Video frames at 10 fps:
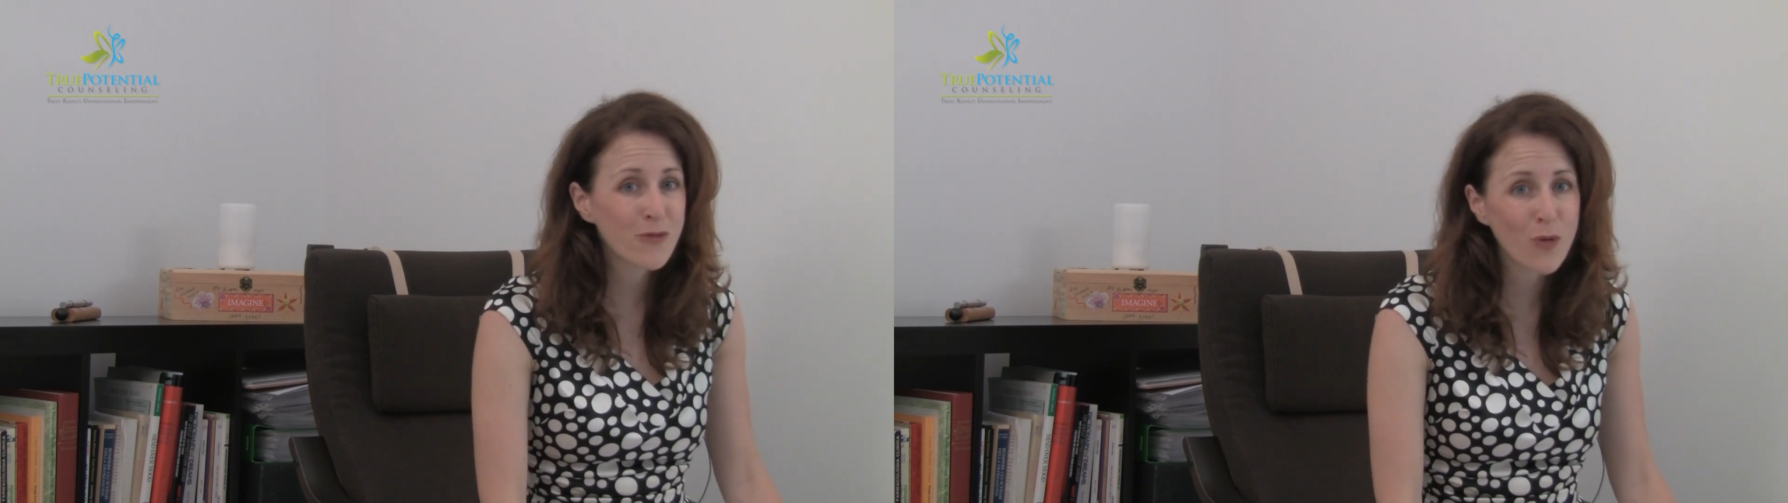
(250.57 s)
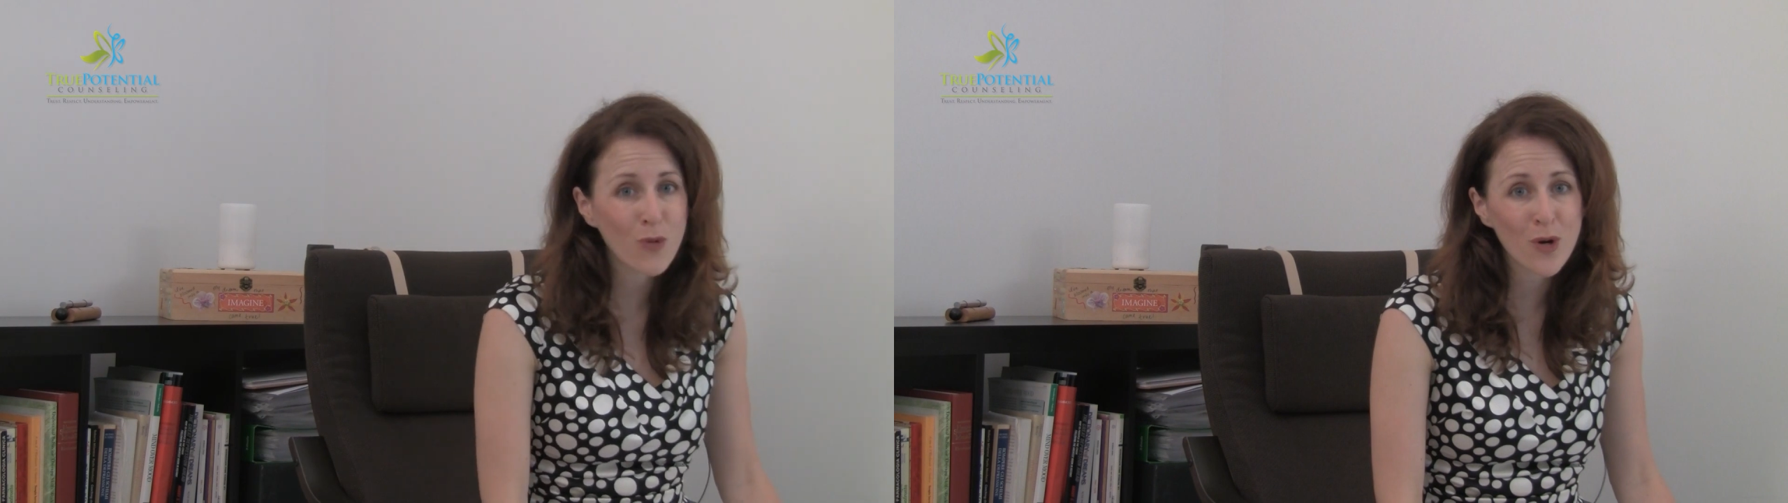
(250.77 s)

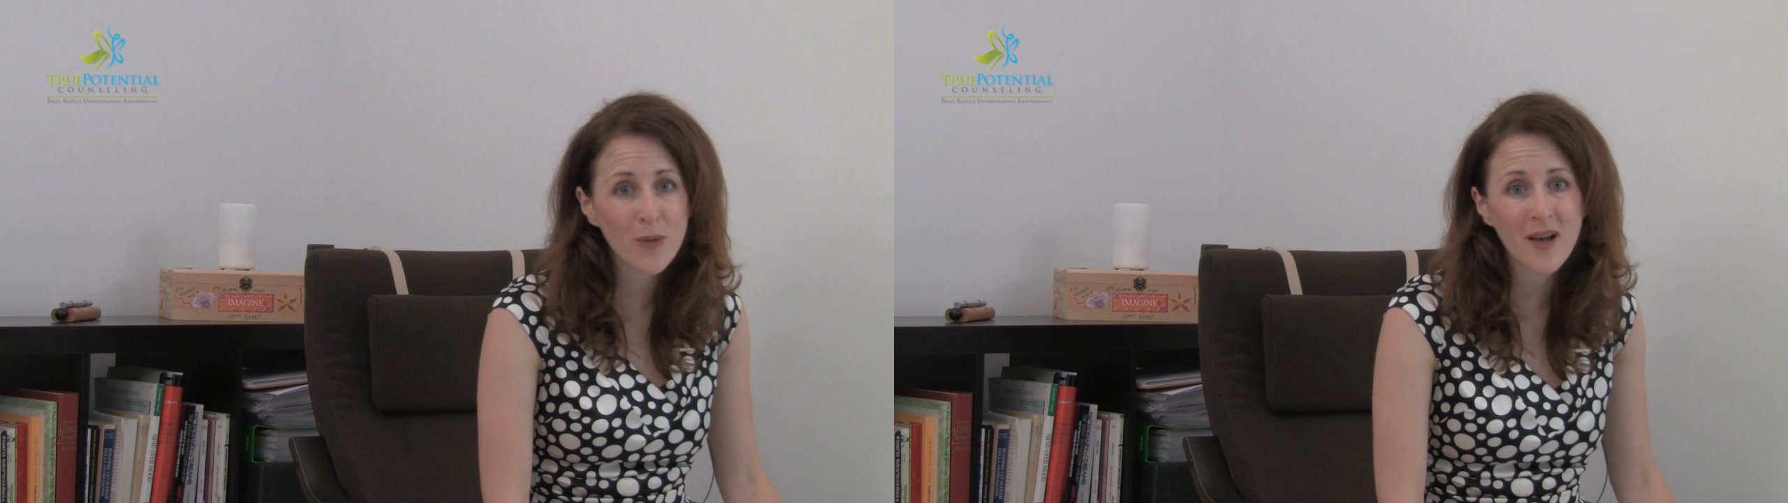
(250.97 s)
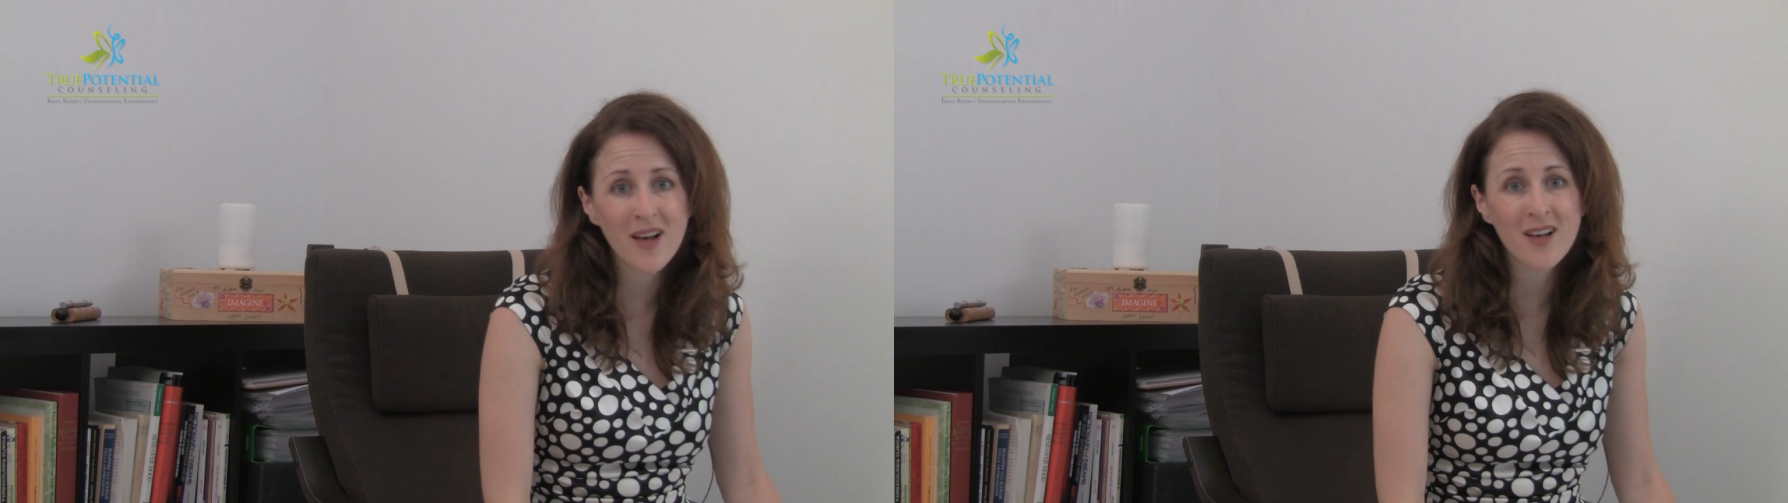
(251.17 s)

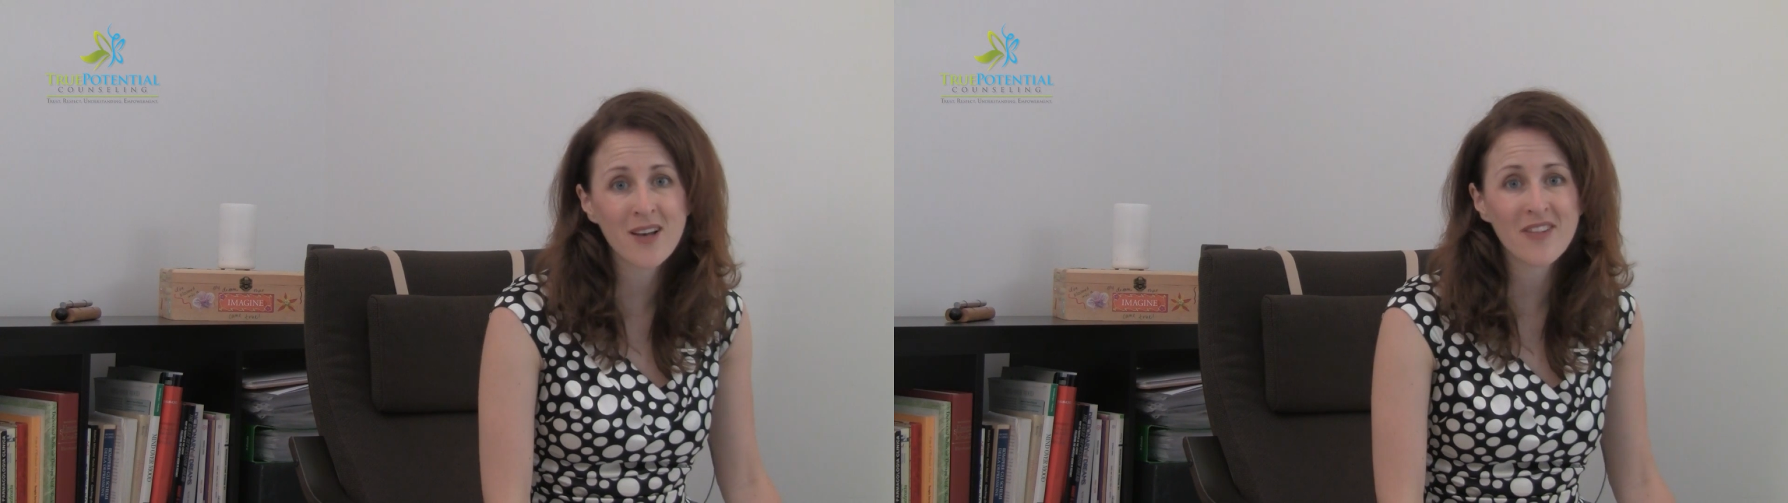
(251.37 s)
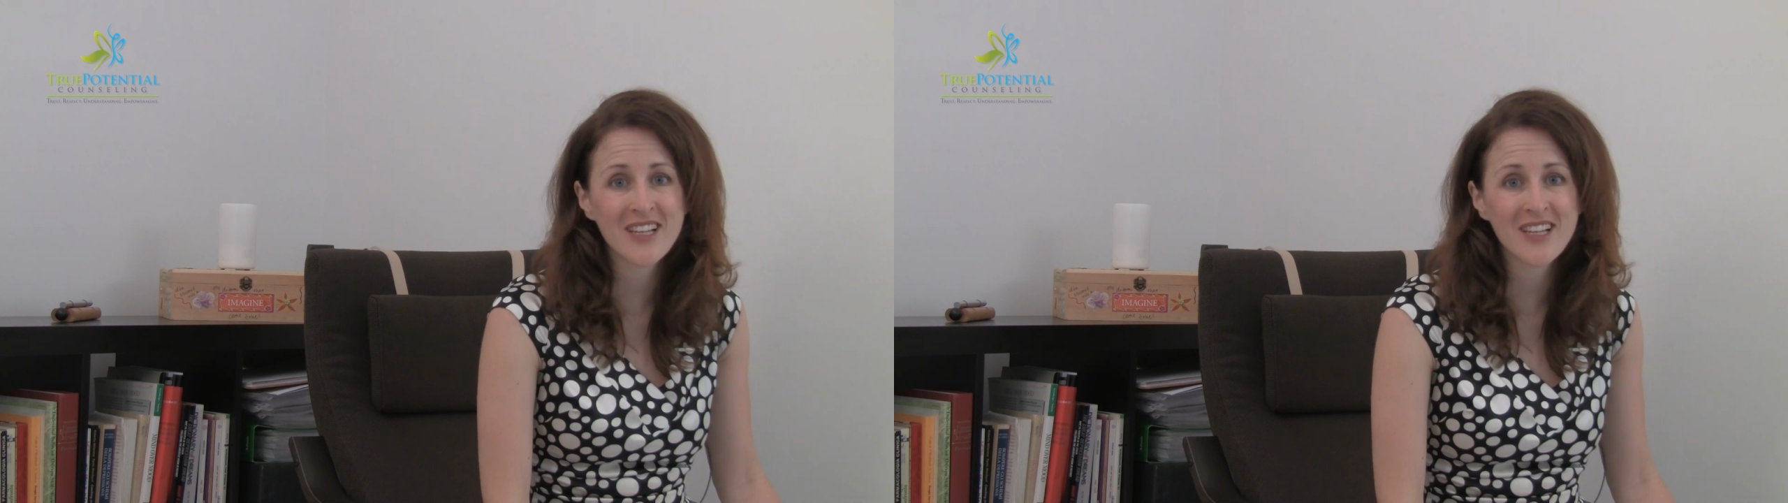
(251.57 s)
form of